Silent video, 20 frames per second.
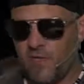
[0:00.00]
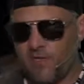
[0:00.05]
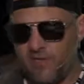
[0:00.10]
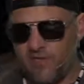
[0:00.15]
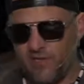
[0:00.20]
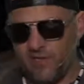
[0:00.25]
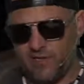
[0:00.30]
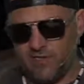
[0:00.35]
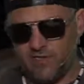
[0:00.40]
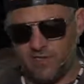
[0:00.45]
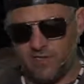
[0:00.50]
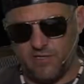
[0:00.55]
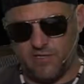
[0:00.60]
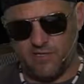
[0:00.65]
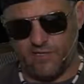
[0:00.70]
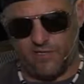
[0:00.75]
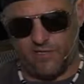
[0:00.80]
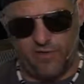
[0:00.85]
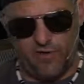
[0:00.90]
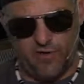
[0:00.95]
This
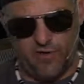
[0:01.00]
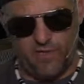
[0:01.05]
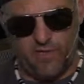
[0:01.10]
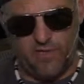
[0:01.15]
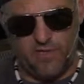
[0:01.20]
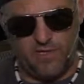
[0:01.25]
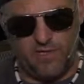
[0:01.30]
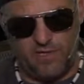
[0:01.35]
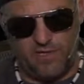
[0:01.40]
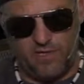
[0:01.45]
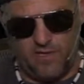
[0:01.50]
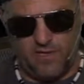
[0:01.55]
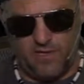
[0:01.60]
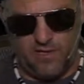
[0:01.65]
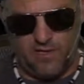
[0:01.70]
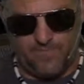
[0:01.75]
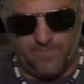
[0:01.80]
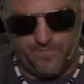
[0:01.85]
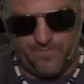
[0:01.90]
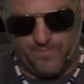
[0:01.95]
is from the
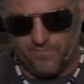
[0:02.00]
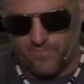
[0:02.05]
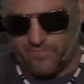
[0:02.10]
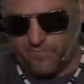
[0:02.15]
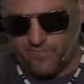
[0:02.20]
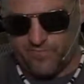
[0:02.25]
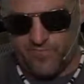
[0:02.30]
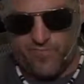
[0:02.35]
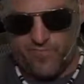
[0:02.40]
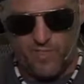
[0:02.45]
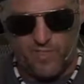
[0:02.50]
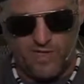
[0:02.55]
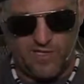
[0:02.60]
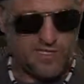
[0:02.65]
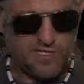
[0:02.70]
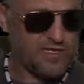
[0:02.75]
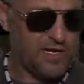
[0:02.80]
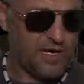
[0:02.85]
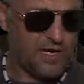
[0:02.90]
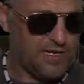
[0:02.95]

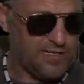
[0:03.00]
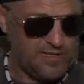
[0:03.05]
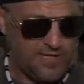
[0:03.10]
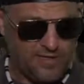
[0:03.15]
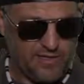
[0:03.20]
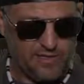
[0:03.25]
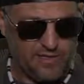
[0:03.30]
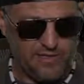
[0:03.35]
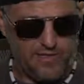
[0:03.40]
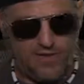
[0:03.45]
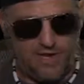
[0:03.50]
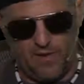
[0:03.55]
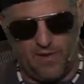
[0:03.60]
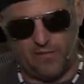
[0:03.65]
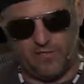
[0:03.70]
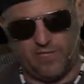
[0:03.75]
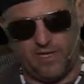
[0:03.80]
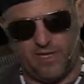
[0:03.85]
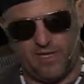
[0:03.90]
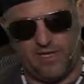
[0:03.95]
Psychedelic line,
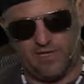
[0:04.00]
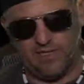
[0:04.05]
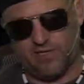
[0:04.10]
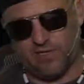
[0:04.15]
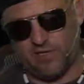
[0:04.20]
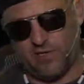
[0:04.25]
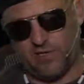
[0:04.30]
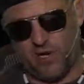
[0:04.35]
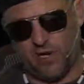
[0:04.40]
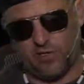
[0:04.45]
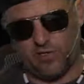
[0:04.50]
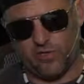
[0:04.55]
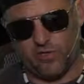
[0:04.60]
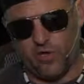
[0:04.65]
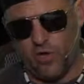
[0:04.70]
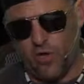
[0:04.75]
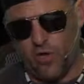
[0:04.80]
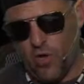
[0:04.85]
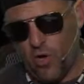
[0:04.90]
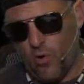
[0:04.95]
which has
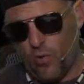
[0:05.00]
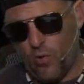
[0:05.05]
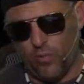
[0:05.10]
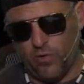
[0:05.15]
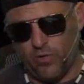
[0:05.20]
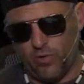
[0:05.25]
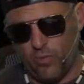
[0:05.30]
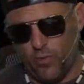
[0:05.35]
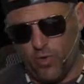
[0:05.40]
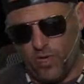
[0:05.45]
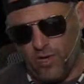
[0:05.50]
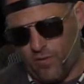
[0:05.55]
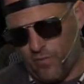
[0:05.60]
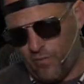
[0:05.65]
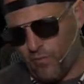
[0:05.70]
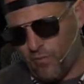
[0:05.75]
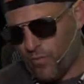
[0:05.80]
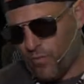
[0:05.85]
Dr. Wilco